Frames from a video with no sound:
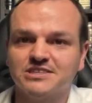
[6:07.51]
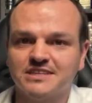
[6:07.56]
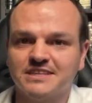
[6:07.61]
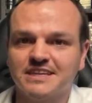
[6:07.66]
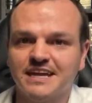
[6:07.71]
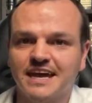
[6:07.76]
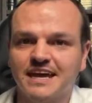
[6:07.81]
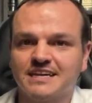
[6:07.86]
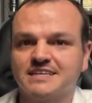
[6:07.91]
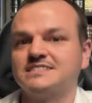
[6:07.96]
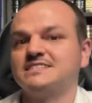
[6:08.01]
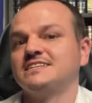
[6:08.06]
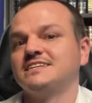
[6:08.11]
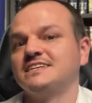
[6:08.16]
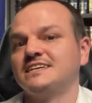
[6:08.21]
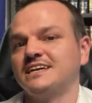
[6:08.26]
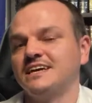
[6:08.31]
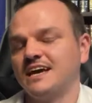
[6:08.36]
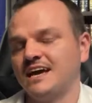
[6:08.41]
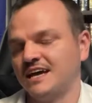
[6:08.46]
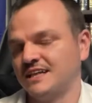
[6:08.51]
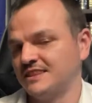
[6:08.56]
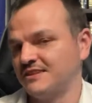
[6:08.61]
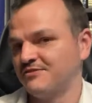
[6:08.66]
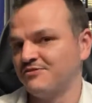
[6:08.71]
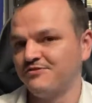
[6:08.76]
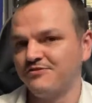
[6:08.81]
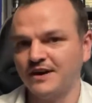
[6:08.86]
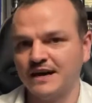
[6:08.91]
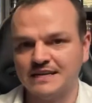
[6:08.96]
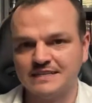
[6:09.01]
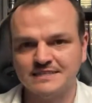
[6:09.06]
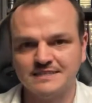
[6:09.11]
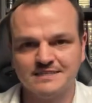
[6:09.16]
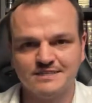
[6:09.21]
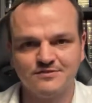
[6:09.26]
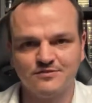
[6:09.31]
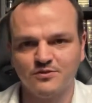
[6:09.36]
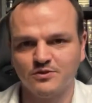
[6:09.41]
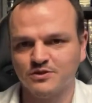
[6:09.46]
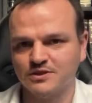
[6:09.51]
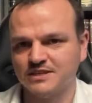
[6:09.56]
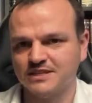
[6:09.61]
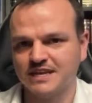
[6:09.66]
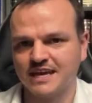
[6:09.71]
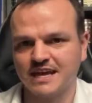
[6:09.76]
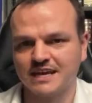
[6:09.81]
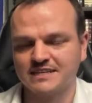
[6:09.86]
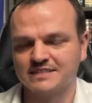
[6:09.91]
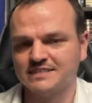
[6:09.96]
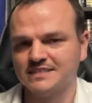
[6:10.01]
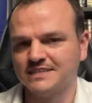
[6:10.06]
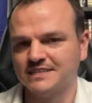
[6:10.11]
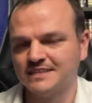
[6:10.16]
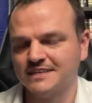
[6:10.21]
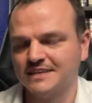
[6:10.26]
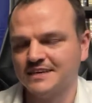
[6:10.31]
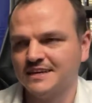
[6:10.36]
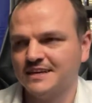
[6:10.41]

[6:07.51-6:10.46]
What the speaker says: taxi and the funds for the taxi.